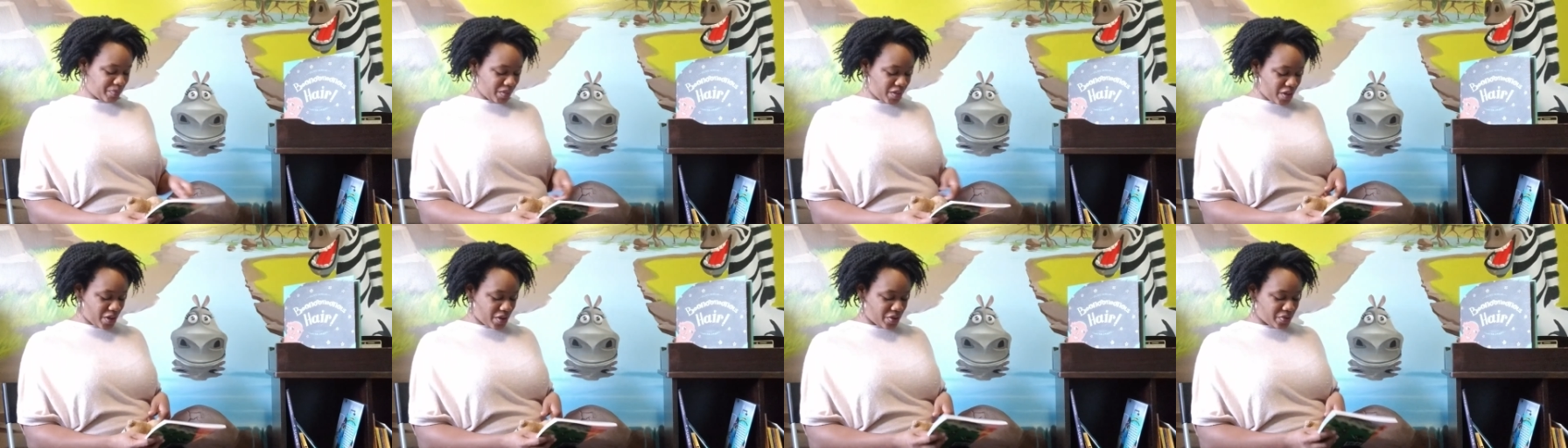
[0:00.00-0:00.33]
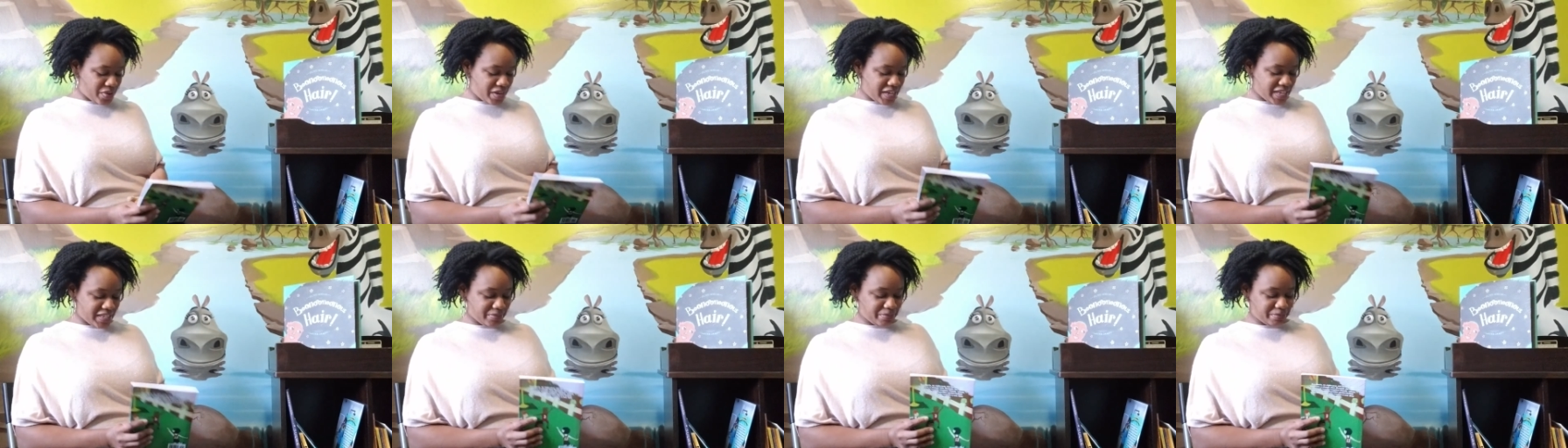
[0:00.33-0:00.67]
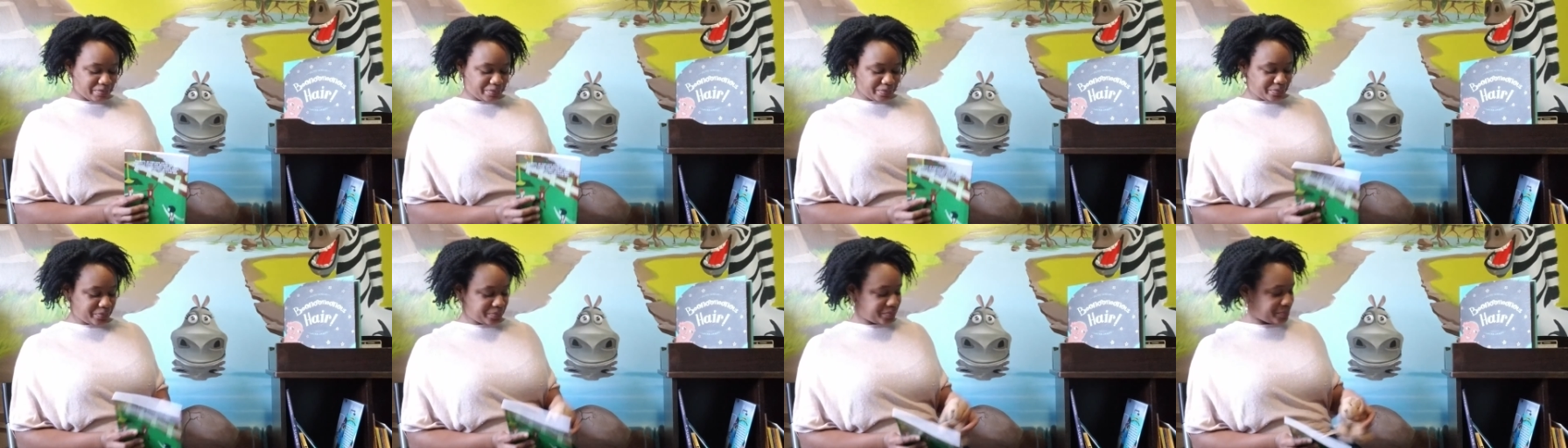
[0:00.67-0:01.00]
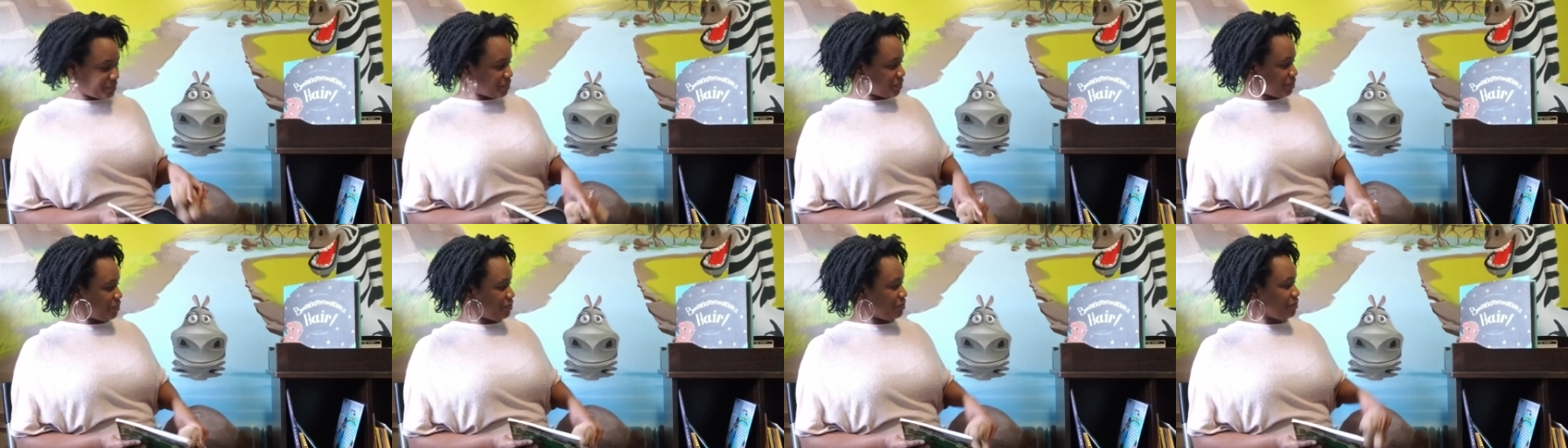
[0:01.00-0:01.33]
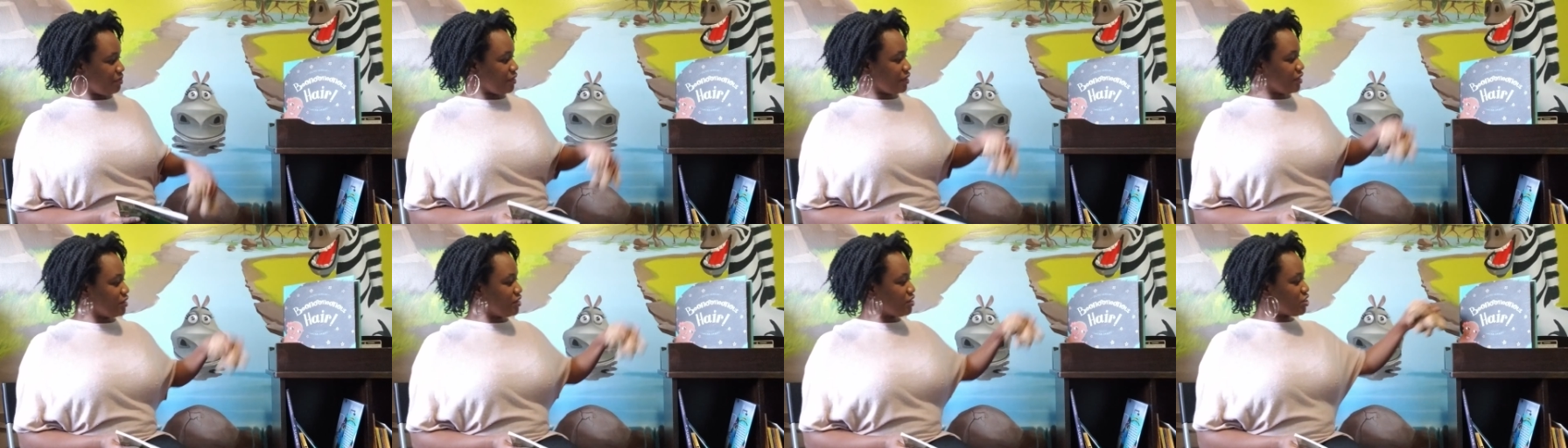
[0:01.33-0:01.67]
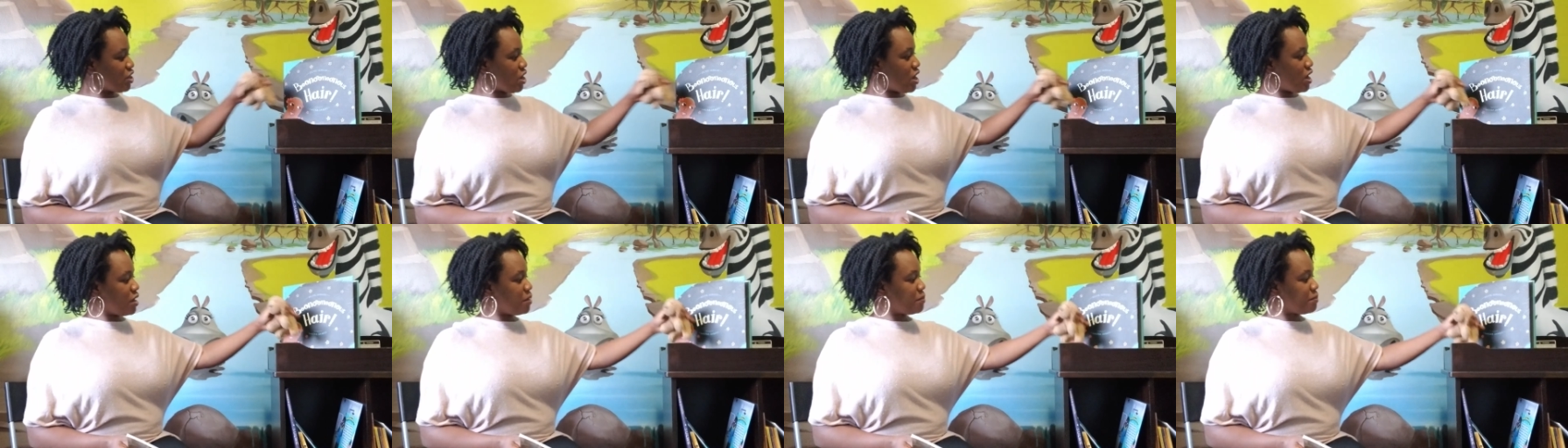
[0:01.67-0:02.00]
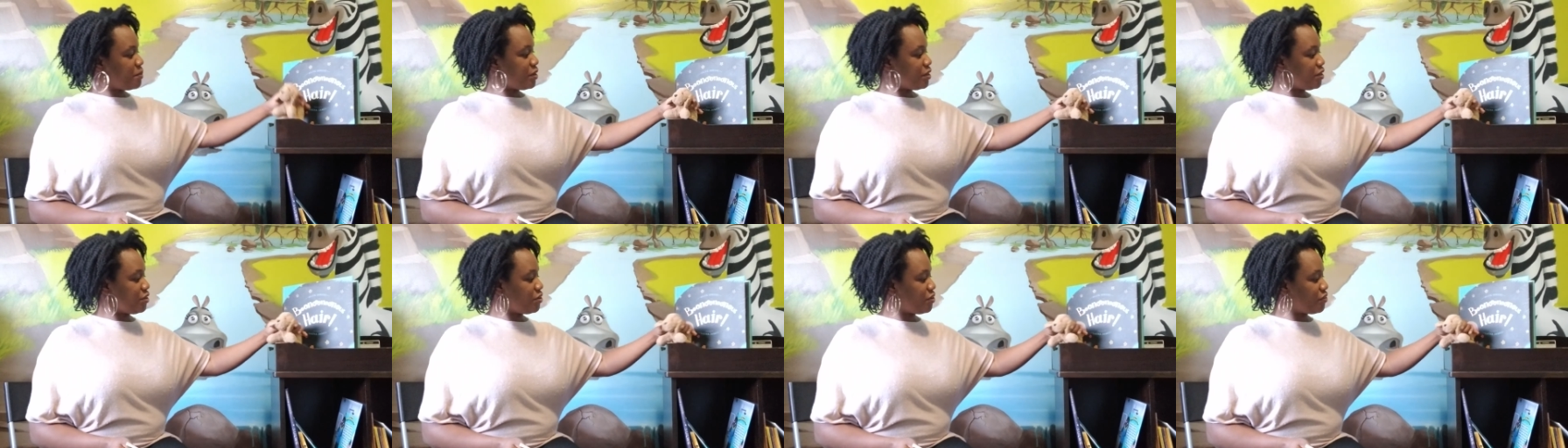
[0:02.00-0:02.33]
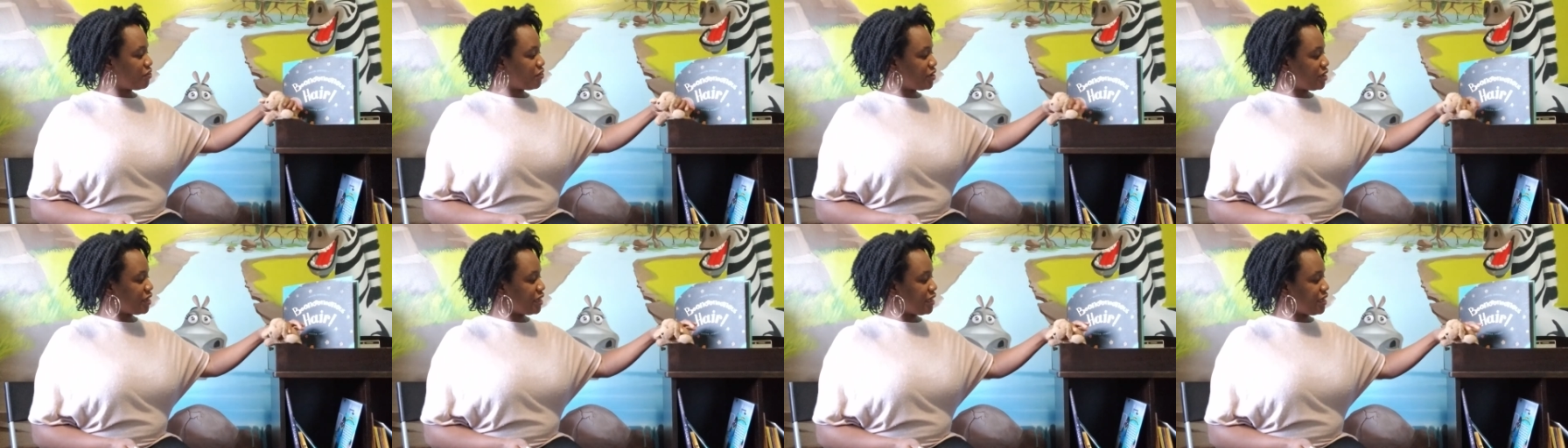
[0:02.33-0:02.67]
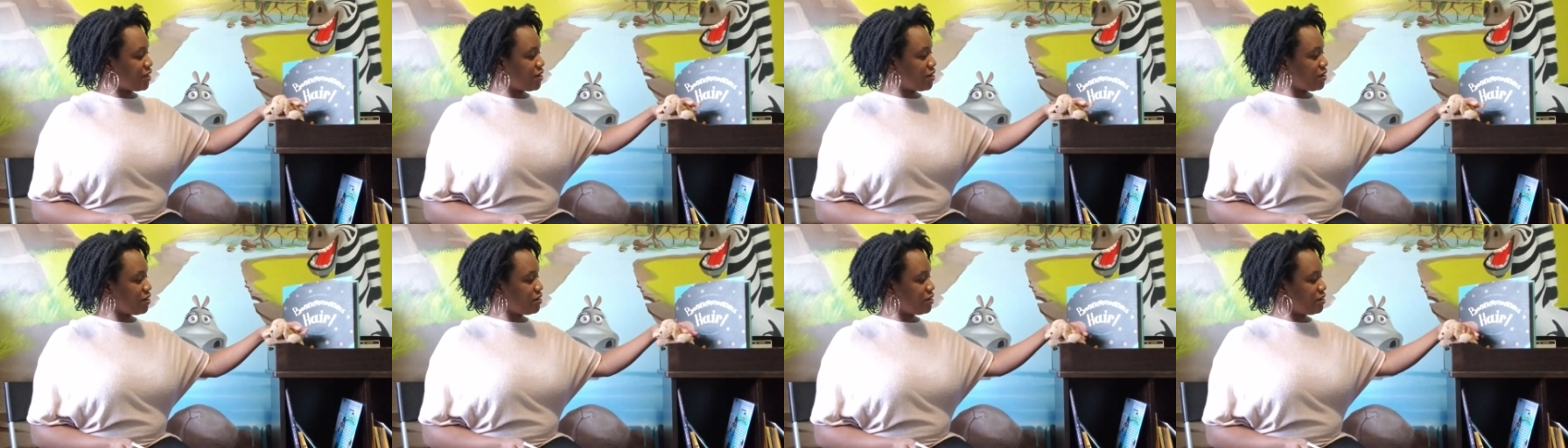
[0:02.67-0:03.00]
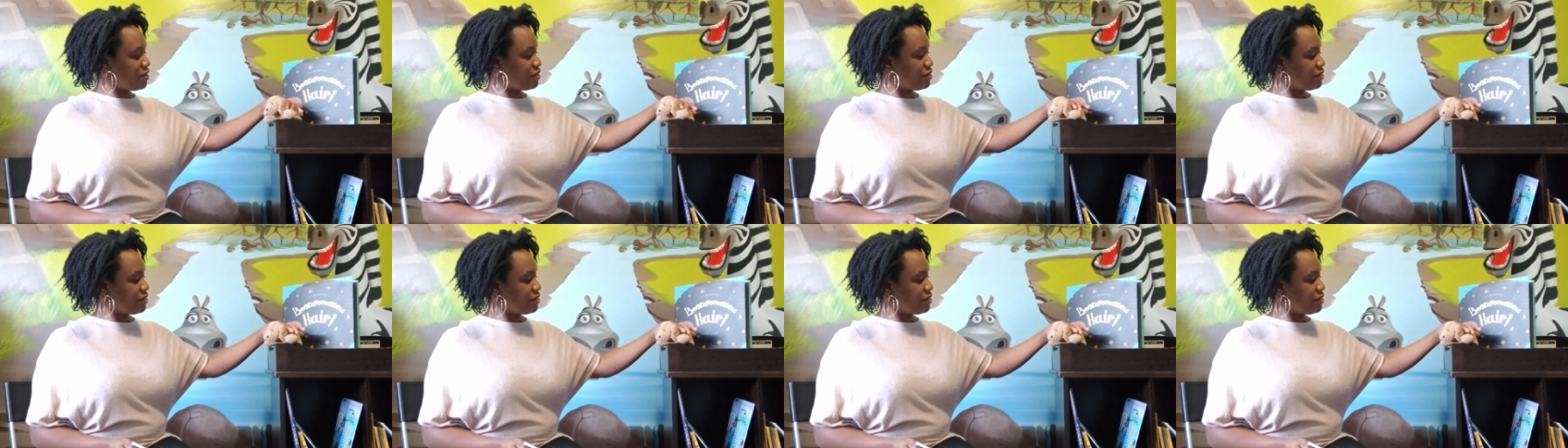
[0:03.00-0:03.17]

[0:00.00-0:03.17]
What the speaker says: All right, Jaw, I'll put you over here.